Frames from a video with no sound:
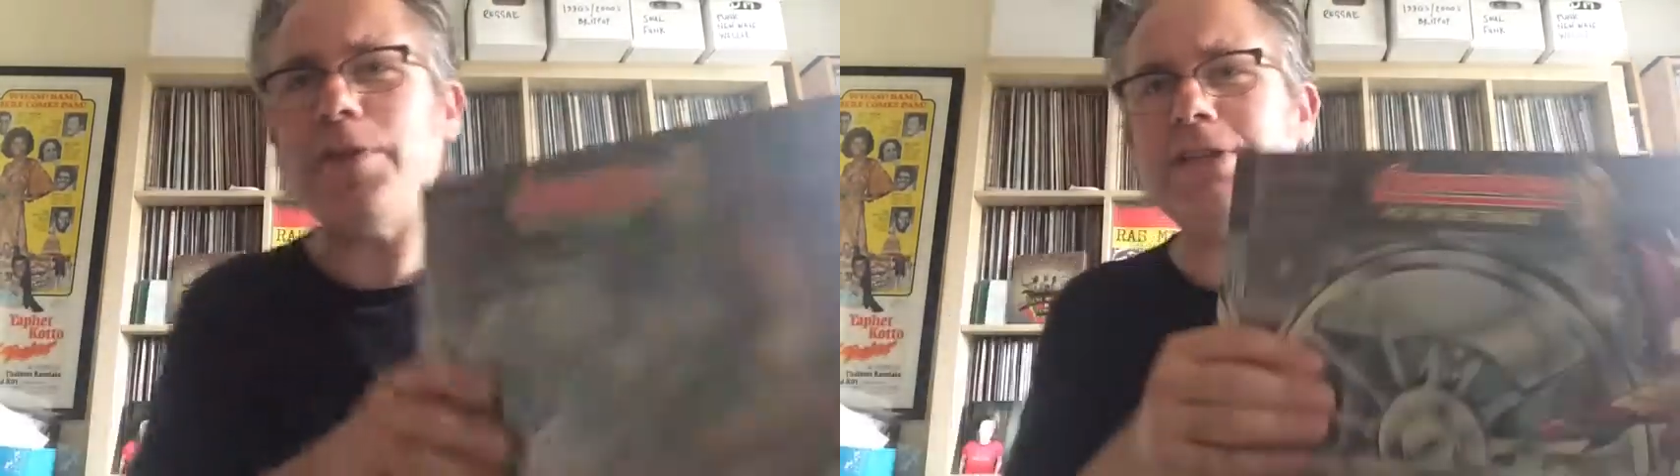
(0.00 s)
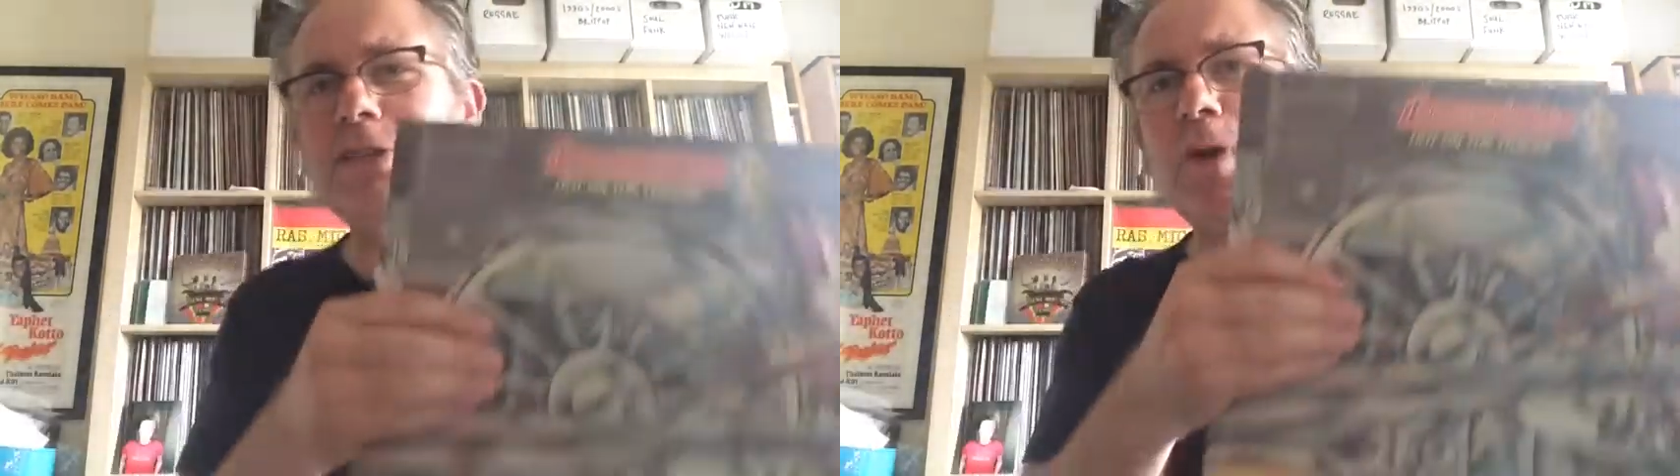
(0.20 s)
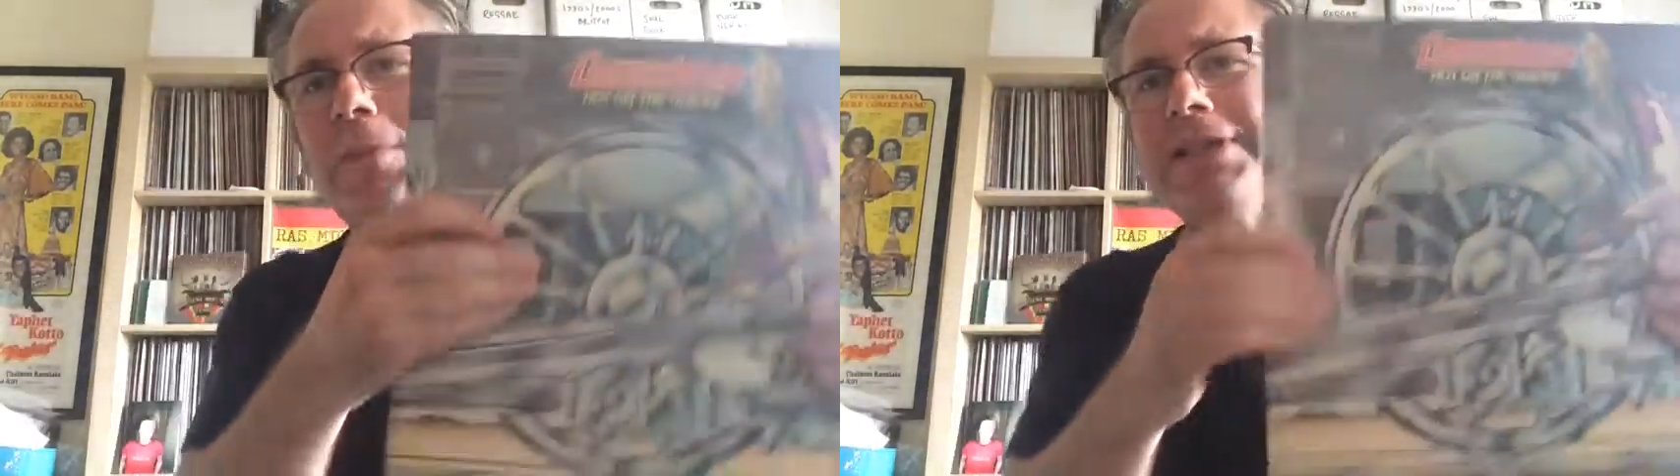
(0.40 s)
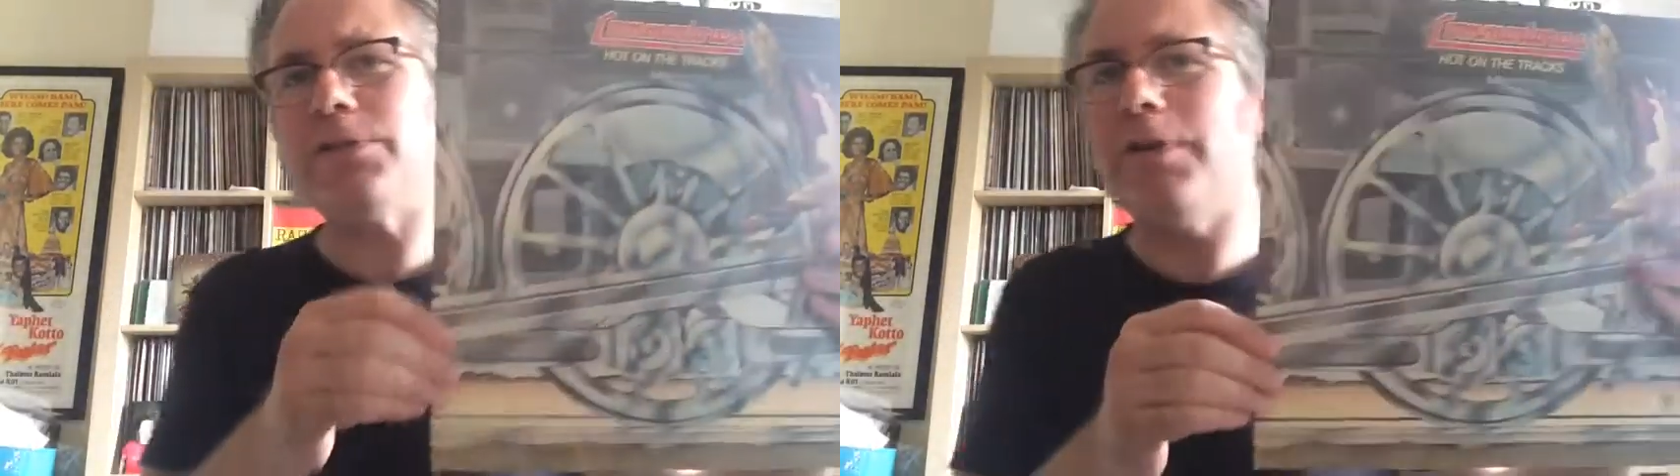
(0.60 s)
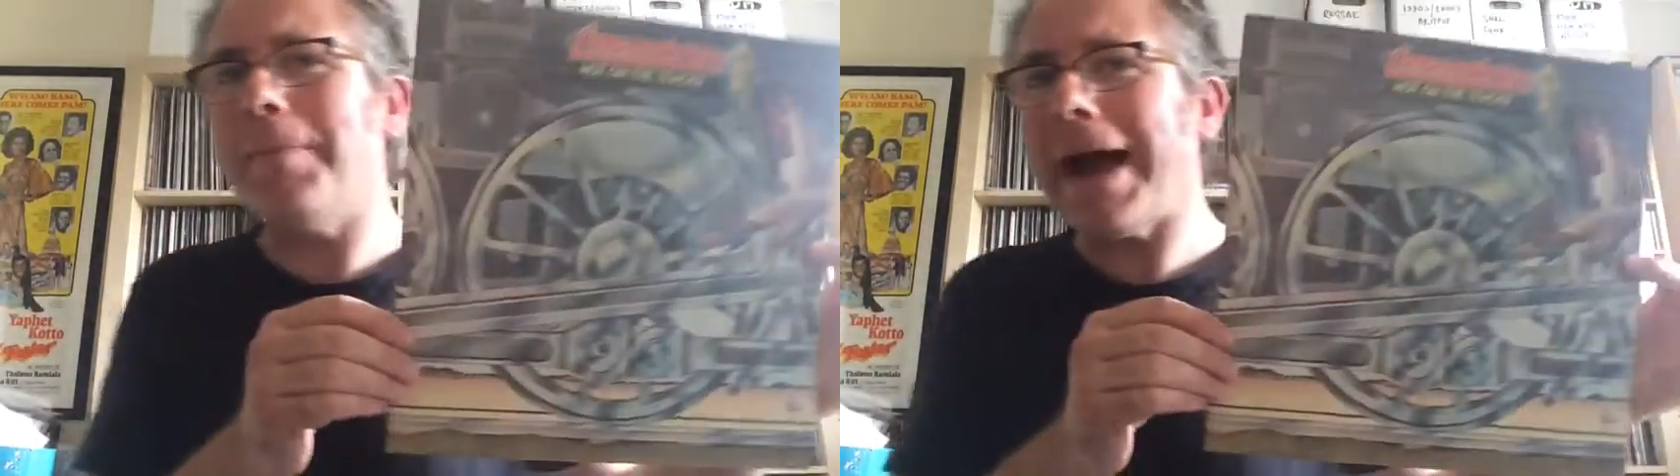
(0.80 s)
This is what I'm
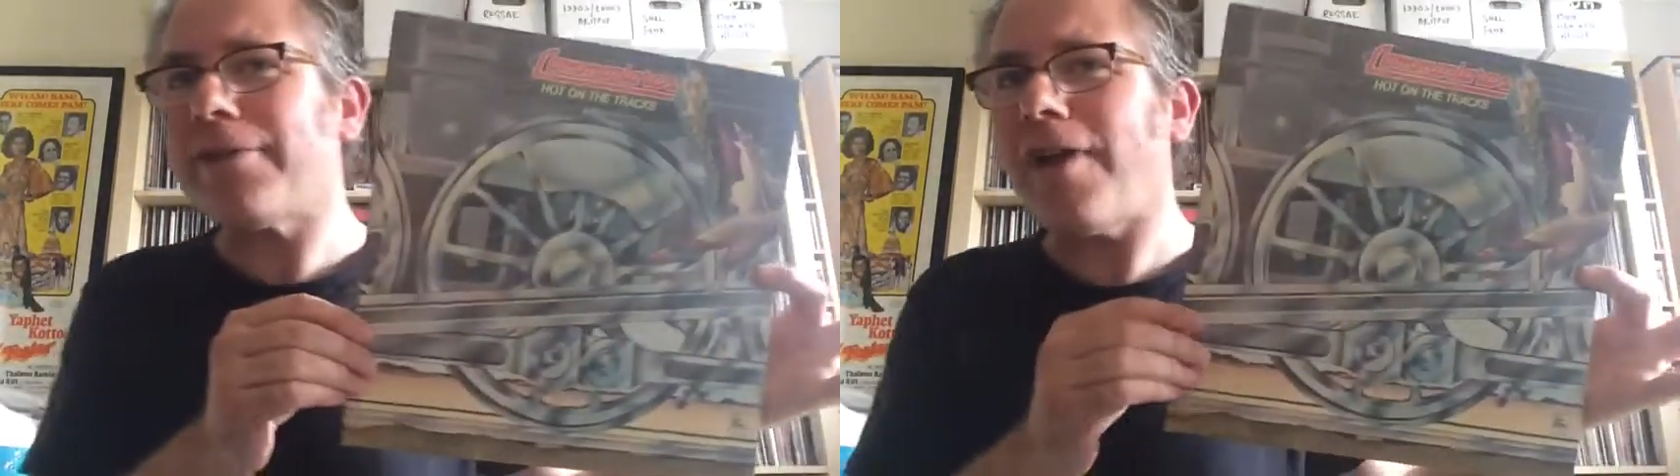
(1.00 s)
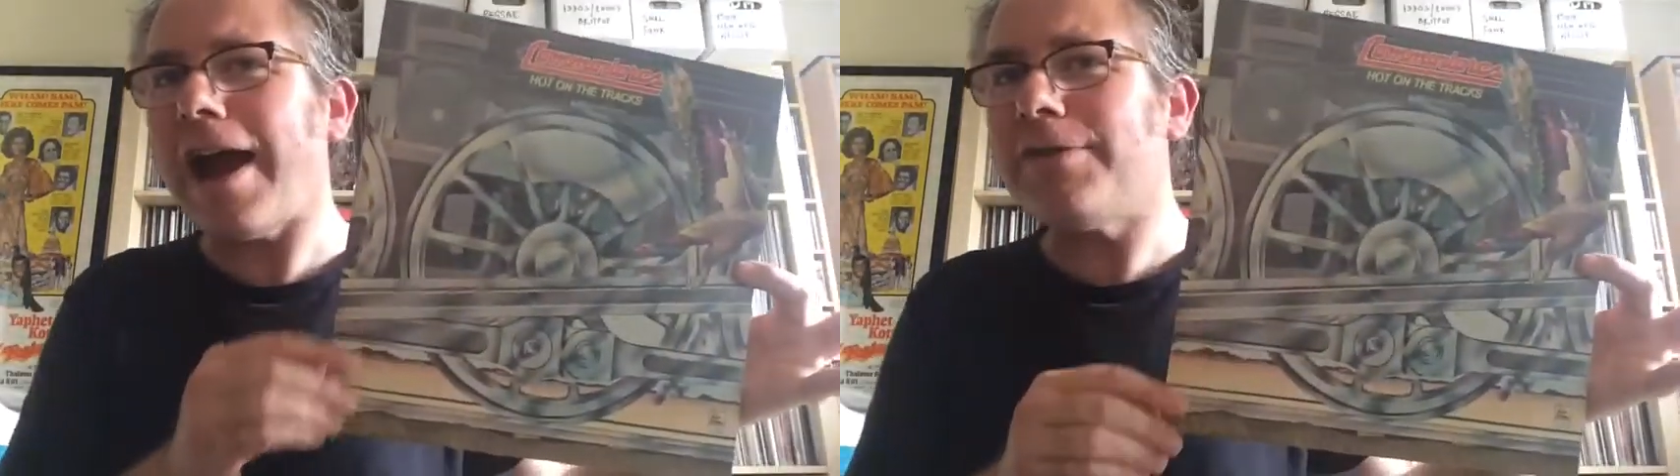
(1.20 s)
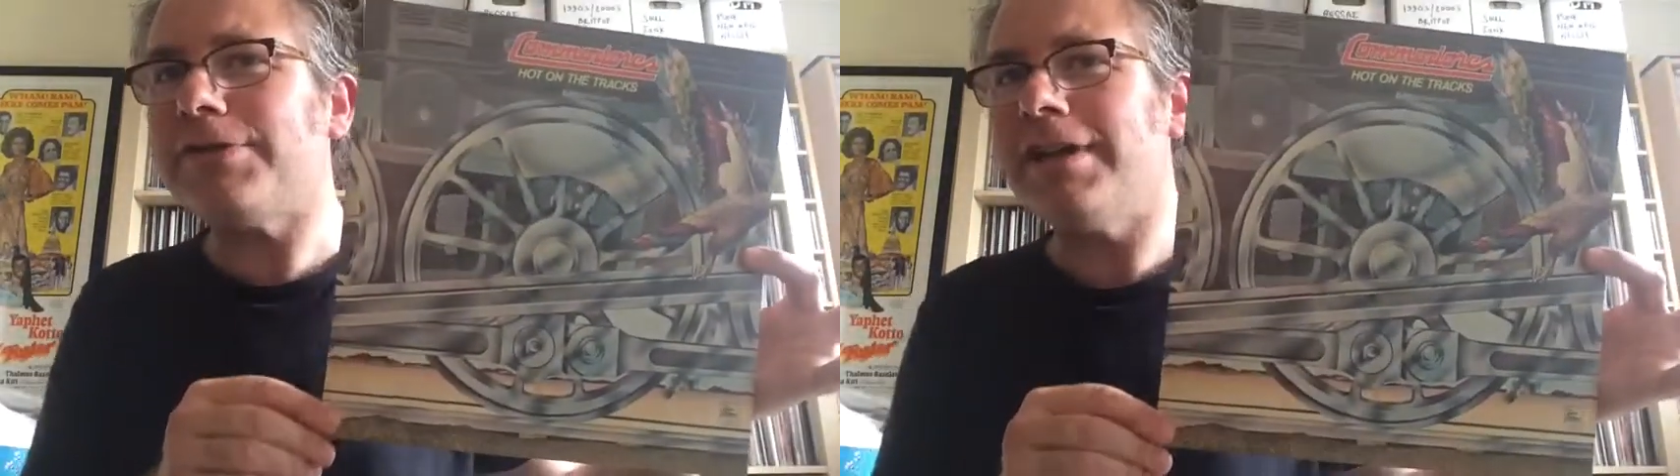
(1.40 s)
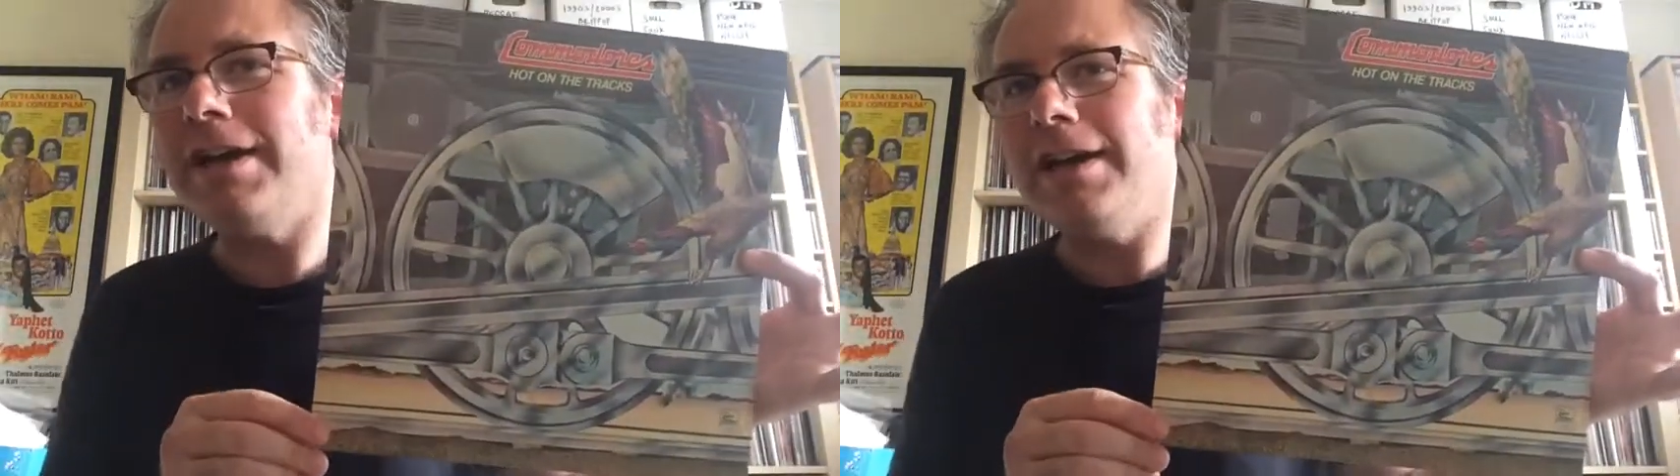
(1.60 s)
listening to in the background.